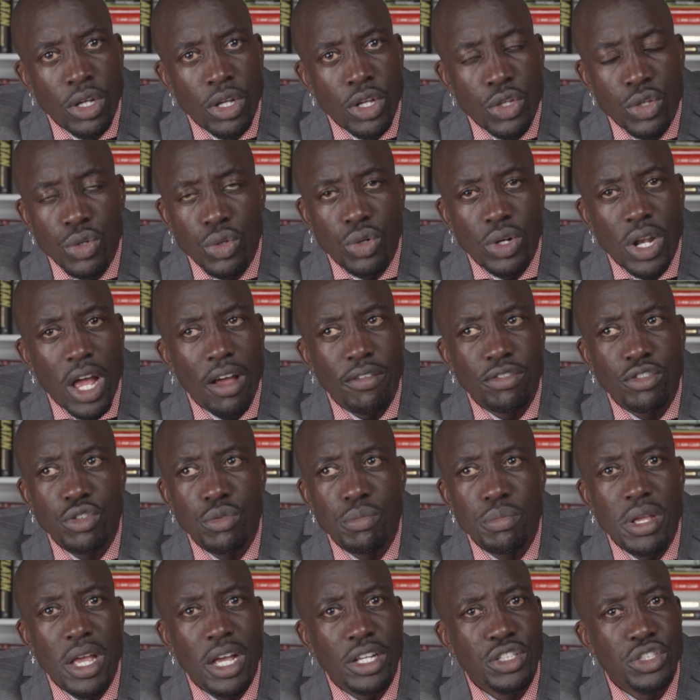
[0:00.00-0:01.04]
You don't have to
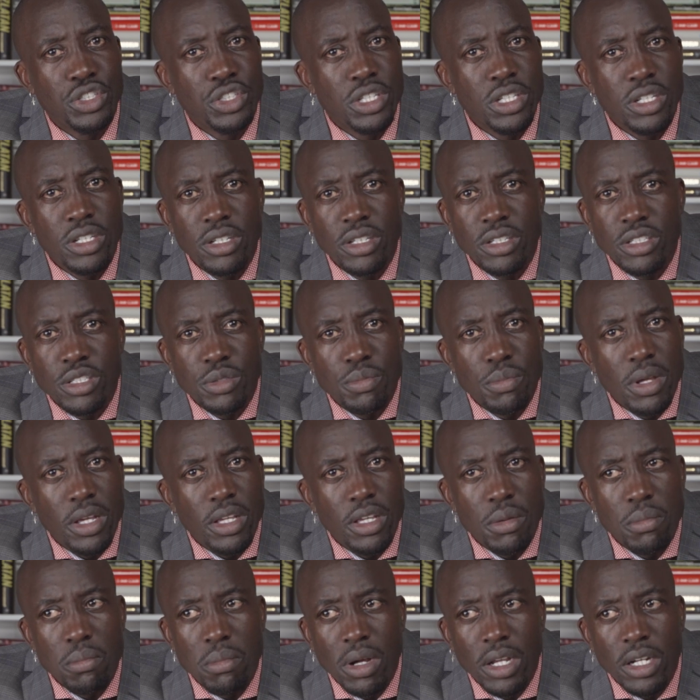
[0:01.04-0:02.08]
be a genius
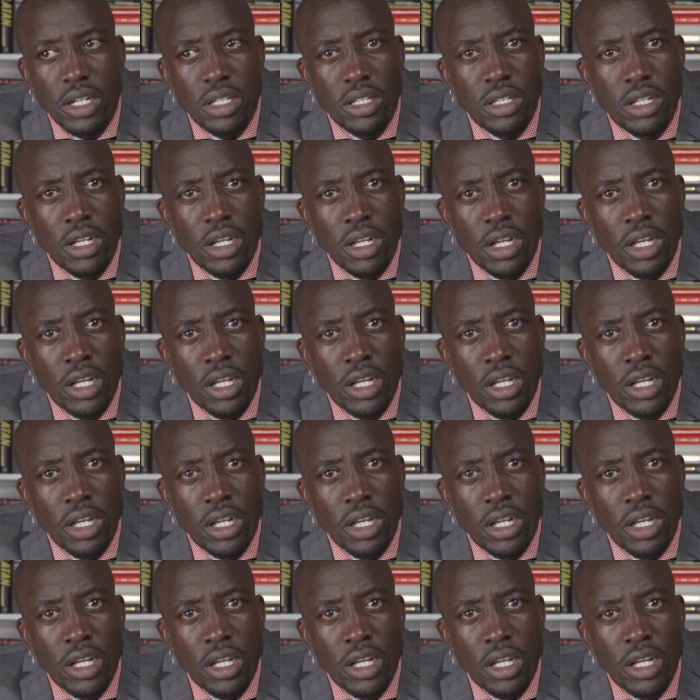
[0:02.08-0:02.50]
making money.